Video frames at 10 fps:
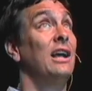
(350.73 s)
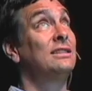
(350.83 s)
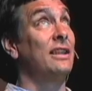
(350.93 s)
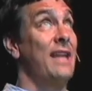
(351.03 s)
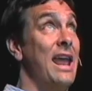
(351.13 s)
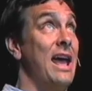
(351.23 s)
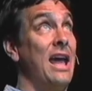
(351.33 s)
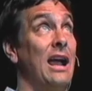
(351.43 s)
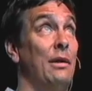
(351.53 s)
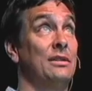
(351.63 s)
So that
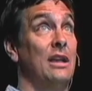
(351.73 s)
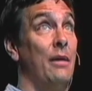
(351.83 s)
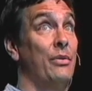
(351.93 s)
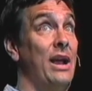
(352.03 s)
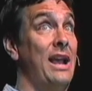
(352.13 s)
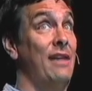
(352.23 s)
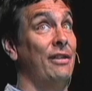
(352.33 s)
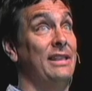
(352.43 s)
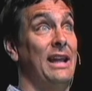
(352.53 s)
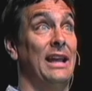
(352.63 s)
night I was all praying
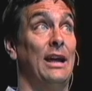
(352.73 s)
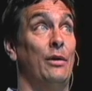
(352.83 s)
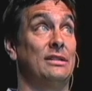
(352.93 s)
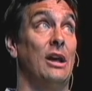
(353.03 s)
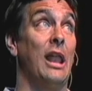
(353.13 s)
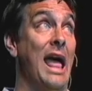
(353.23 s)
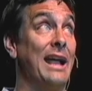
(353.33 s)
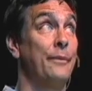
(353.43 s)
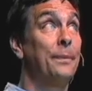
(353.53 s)
everything, and I was all like,